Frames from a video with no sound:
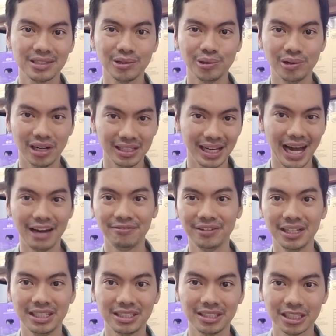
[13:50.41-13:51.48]
So the
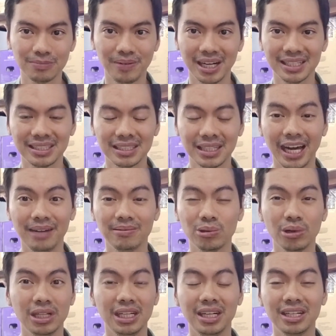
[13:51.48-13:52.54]
average response time to
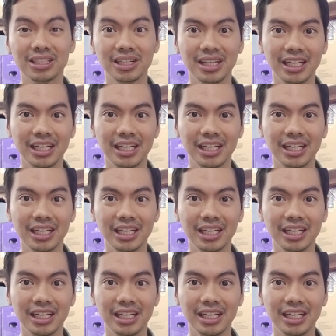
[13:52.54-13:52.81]
an initial